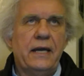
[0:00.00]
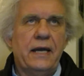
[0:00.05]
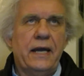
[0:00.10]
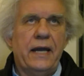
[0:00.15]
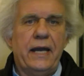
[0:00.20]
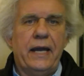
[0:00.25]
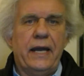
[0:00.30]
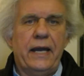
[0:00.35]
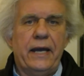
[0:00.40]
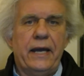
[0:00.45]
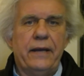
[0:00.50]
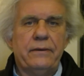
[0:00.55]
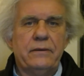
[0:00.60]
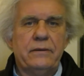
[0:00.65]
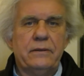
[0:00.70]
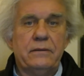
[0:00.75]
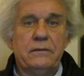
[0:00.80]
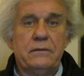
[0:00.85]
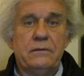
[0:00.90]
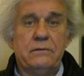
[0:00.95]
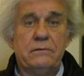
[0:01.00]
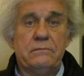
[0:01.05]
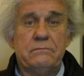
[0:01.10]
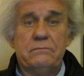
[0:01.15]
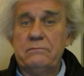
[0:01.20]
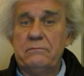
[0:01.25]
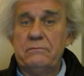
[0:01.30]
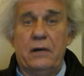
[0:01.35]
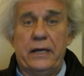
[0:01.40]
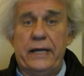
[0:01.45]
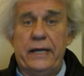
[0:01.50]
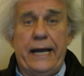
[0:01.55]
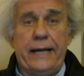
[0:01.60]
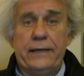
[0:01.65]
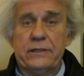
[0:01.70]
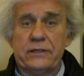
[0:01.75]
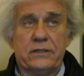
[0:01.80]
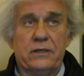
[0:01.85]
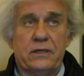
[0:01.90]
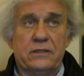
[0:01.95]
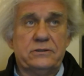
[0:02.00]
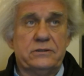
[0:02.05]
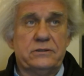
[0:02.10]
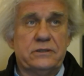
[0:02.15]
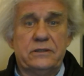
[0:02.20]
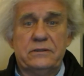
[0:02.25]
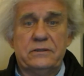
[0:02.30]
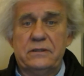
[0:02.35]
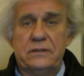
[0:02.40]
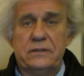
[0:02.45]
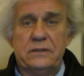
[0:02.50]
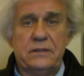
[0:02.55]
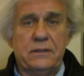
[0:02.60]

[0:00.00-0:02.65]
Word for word: And um, agriculture in the,